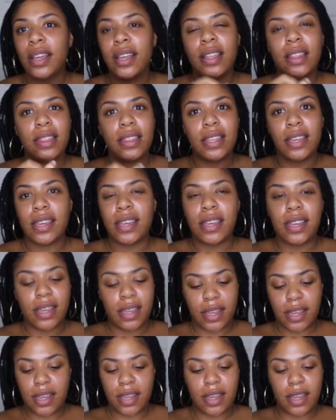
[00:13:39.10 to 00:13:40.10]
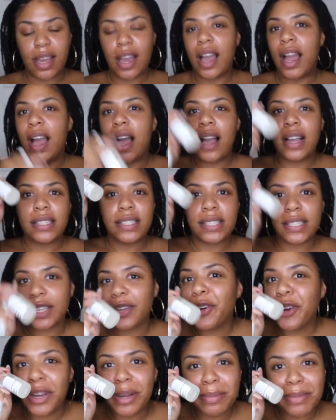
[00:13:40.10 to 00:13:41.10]
The
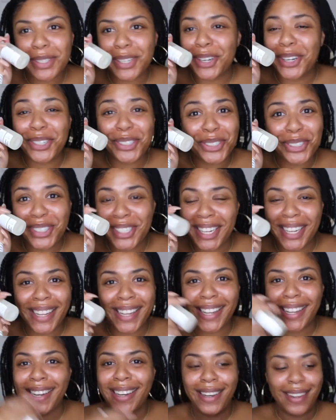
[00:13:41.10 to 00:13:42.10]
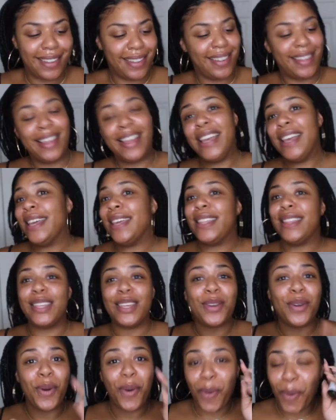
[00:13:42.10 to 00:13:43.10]
serums are under ten dollars.
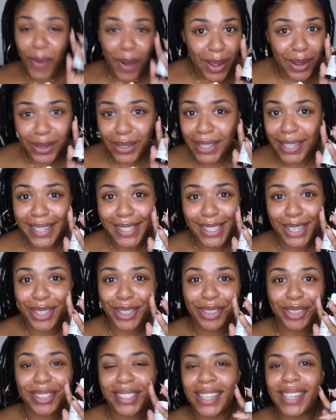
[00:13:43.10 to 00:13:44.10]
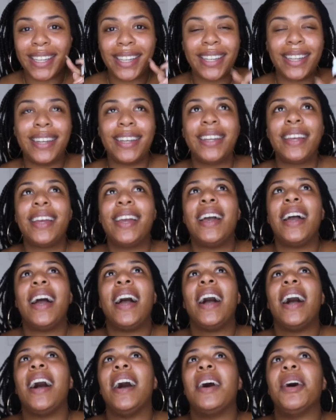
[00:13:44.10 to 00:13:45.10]
The oil is under ten dollars.
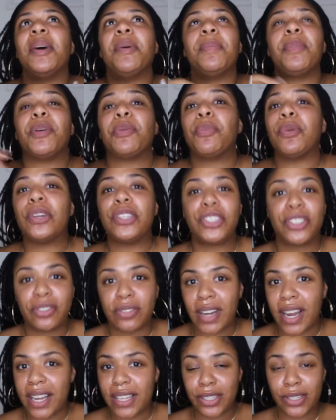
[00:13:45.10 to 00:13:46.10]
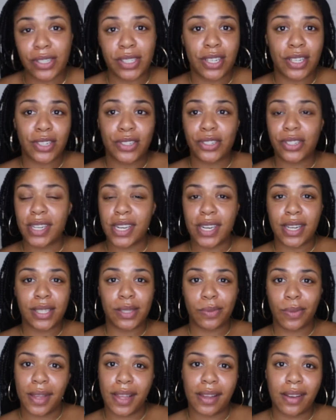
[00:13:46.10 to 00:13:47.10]
Um, their moisturizer is under ten dollars
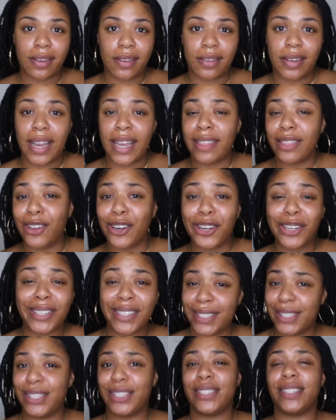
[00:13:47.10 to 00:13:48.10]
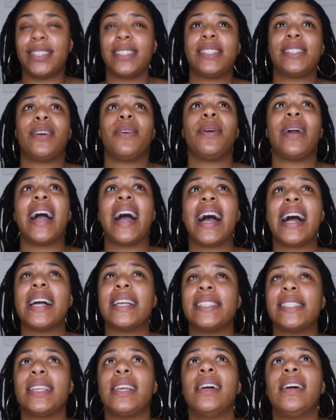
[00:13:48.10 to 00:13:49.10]
as well, and their cleanser. So
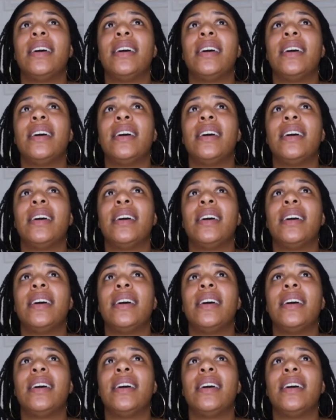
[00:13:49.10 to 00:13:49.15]
guys,